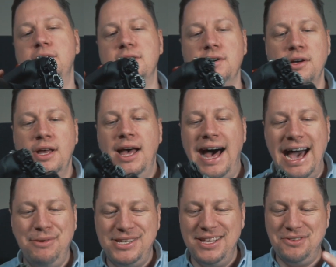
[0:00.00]
So
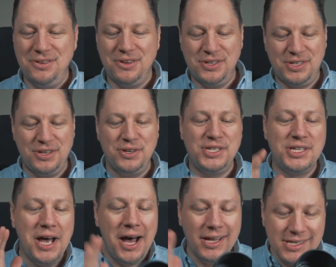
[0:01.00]
I would say there, there's there's
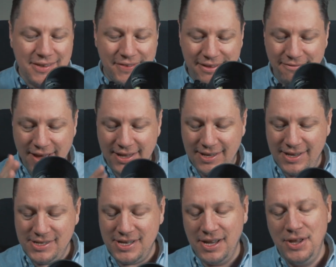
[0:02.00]
tons of
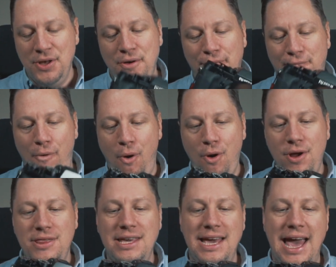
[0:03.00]
advantage
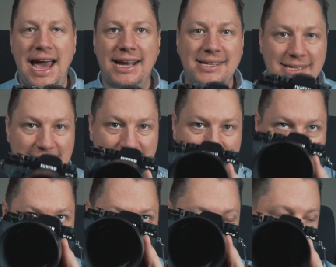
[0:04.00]
for the
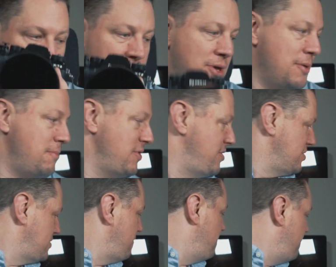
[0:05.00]
X-T2, but
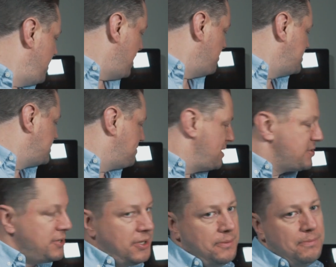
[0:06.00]
there's a very
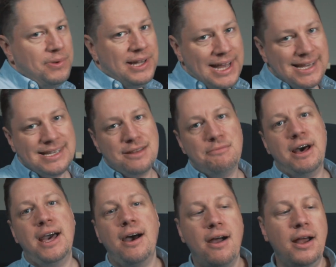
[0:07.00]
special place in
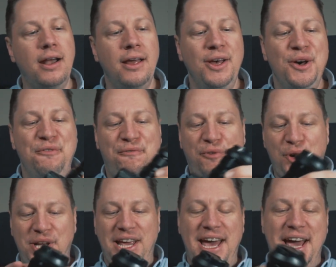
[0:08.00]
my heart
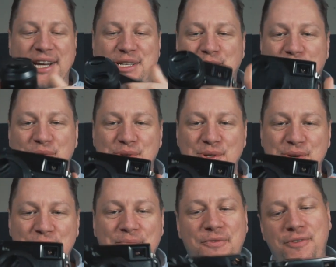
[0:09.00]
for the X Pro
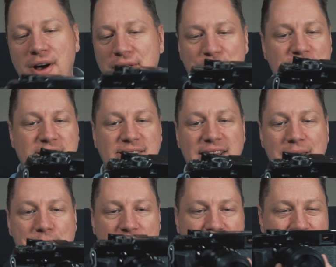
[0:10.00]
2 for all the reasons that
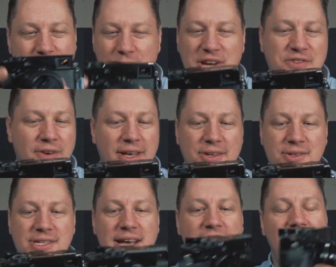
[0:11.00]
I mentioned, the rangefinder
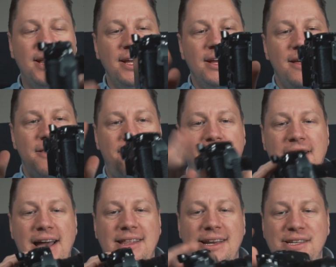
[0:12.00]
style, the
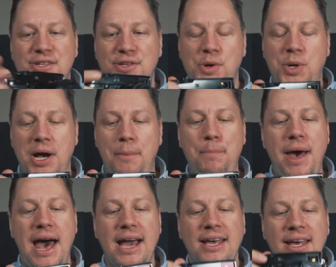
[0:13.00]
fact that it's so
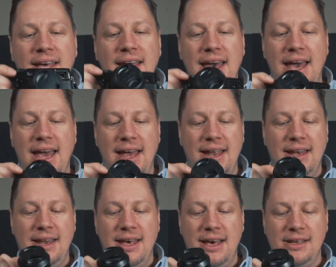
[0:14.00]
compact
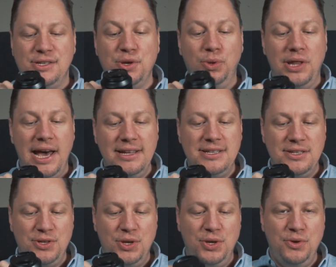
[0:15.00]
and uh, so light
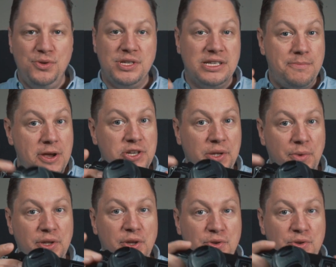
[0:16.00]
to use, especially when you